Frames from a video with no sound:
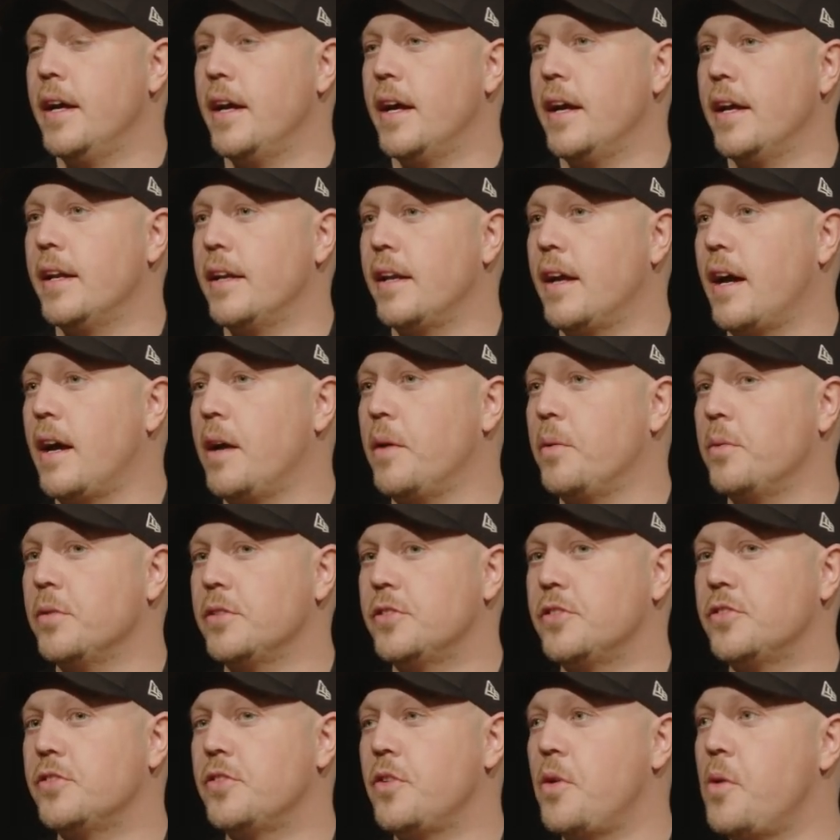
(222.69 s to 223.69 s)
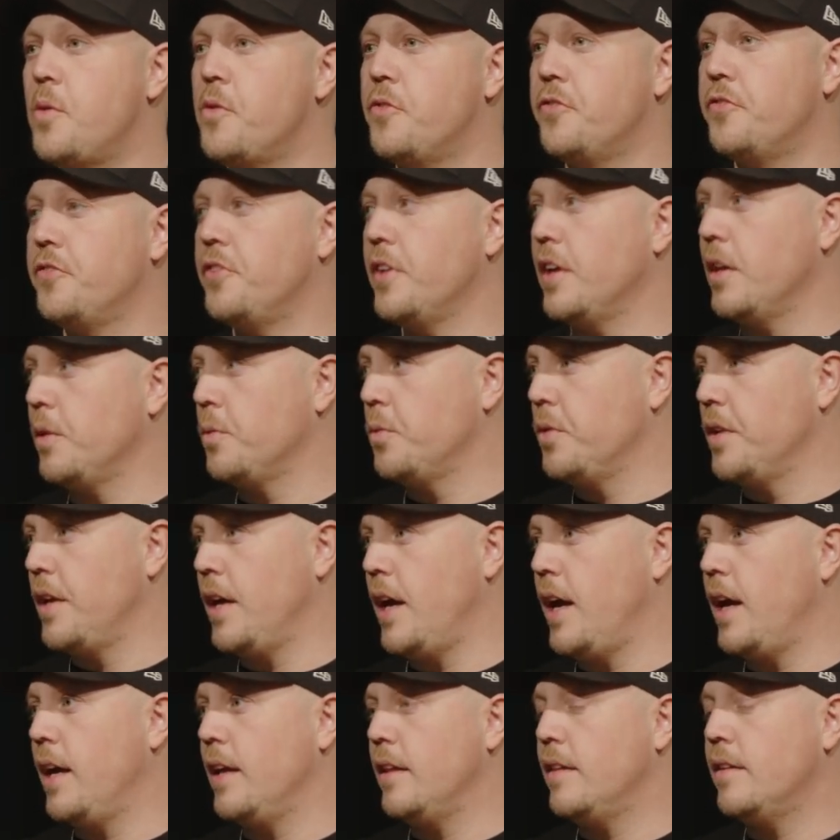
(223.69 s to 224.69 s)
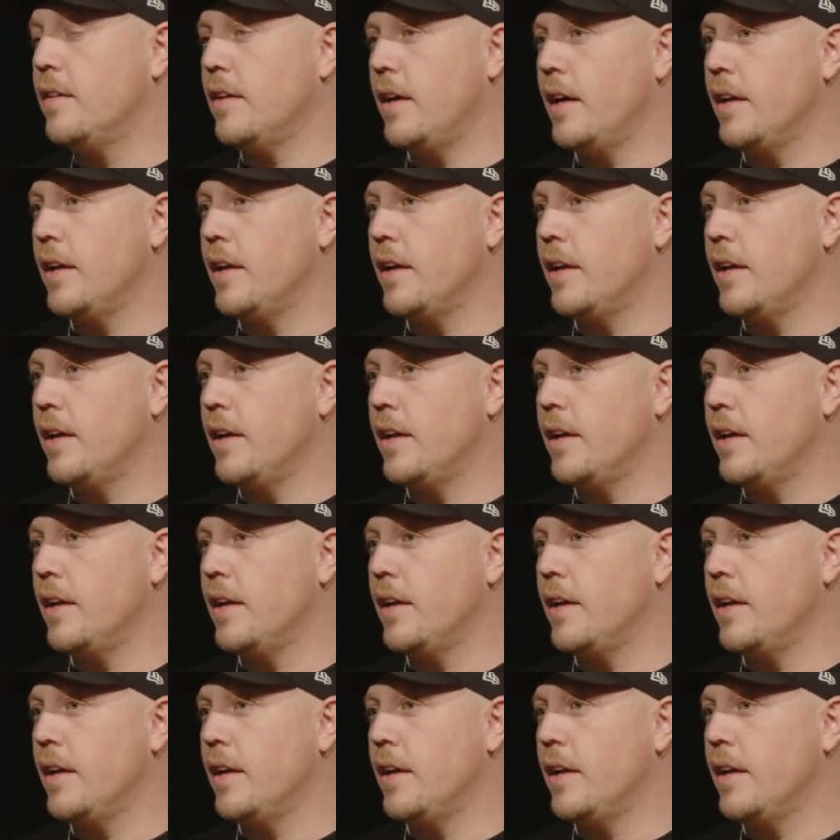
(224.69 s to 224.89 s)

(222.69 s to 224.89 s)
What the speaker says: and I was so filled with hate,